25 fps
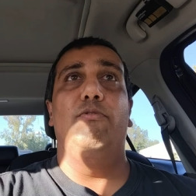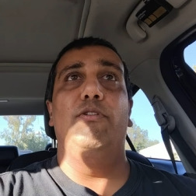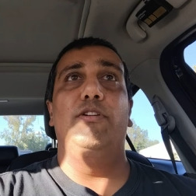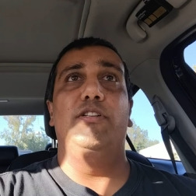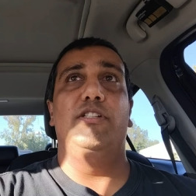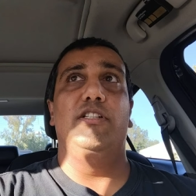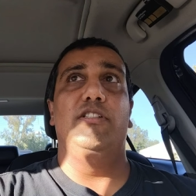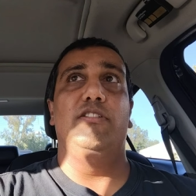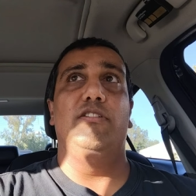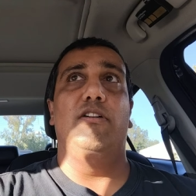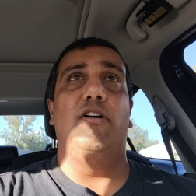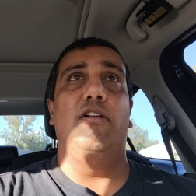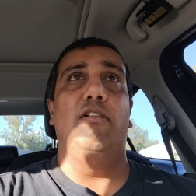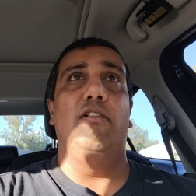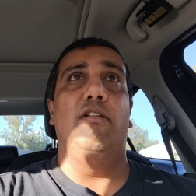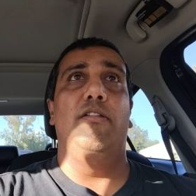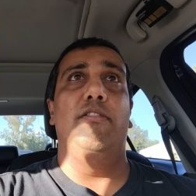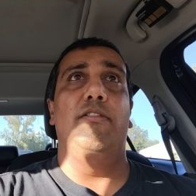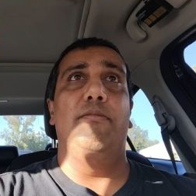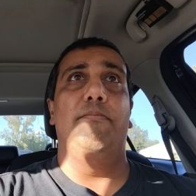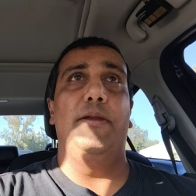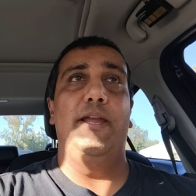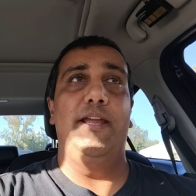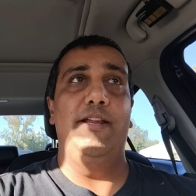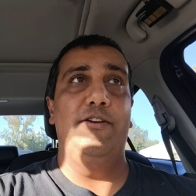which is all
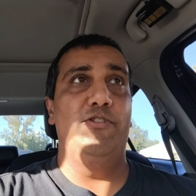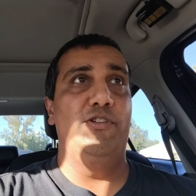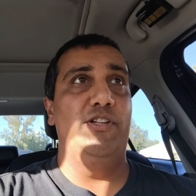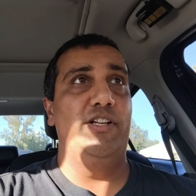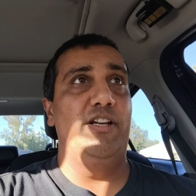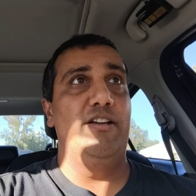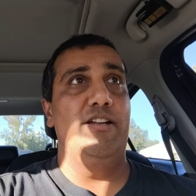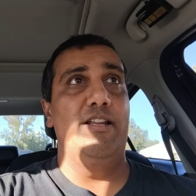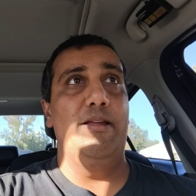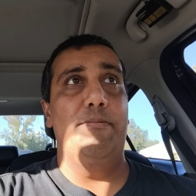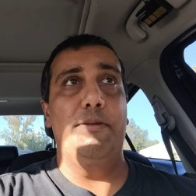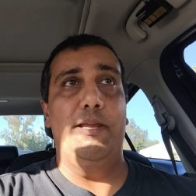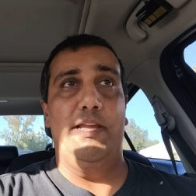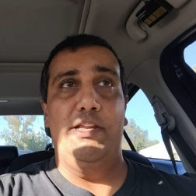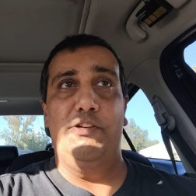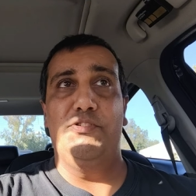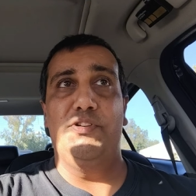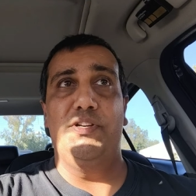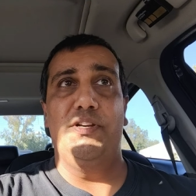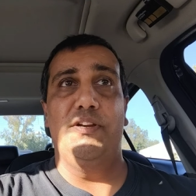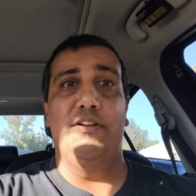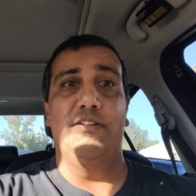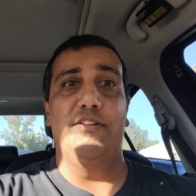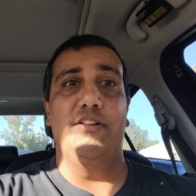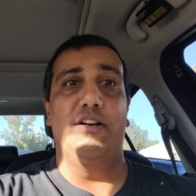on the Patreon at
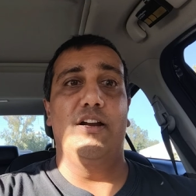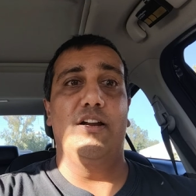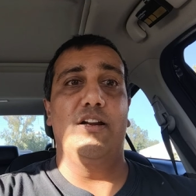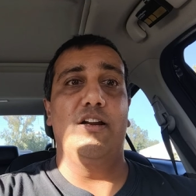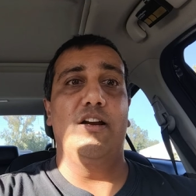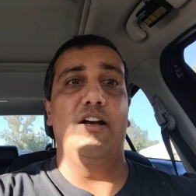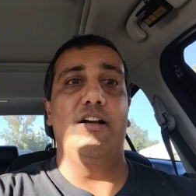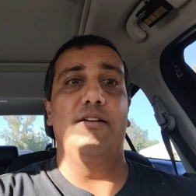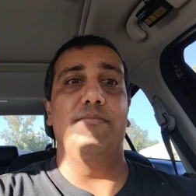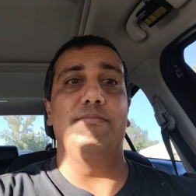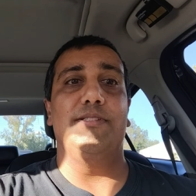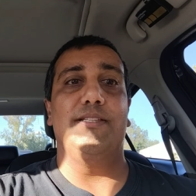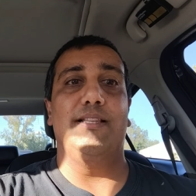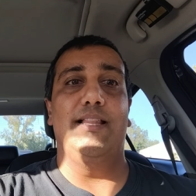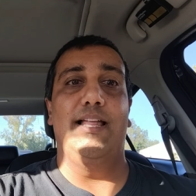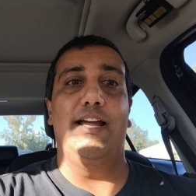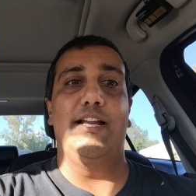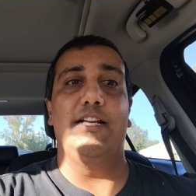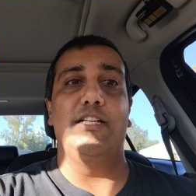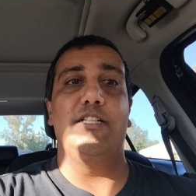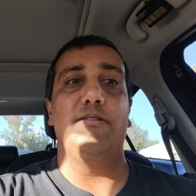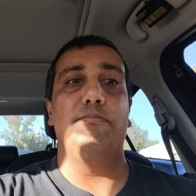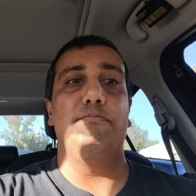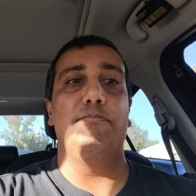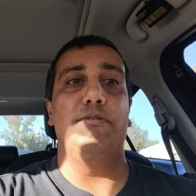
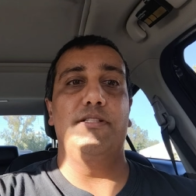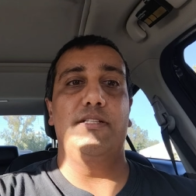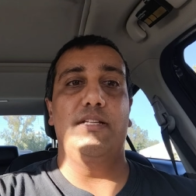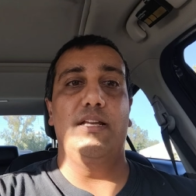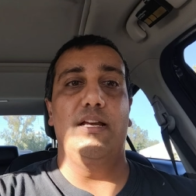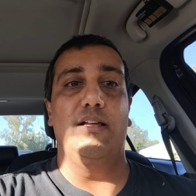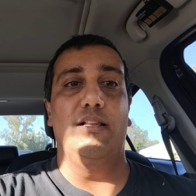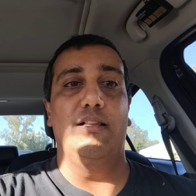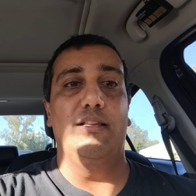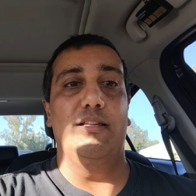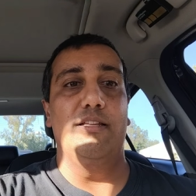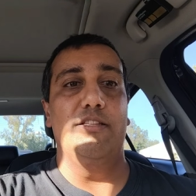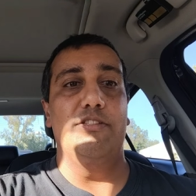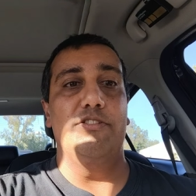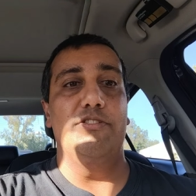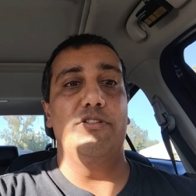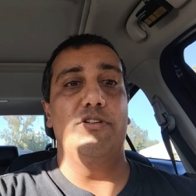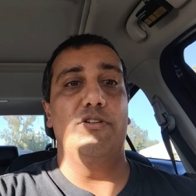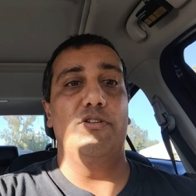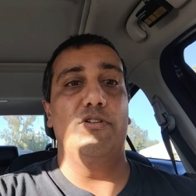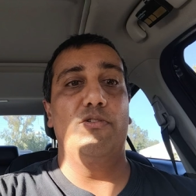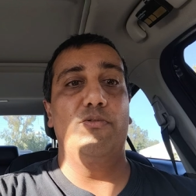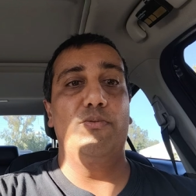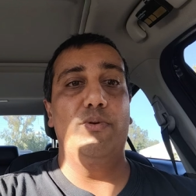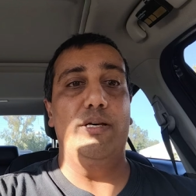patreon.com/slash
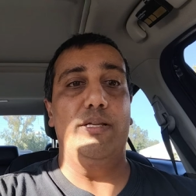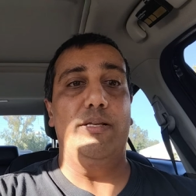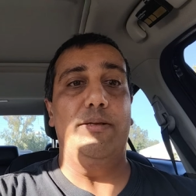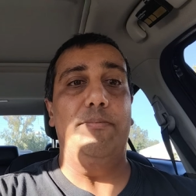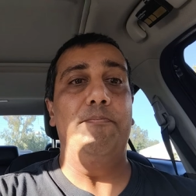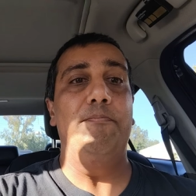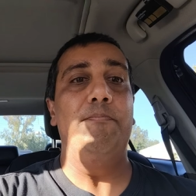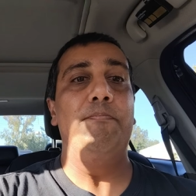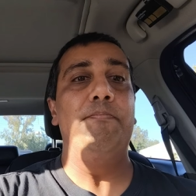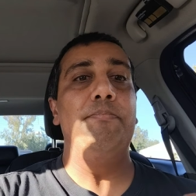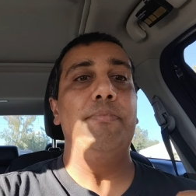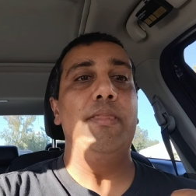pateln01.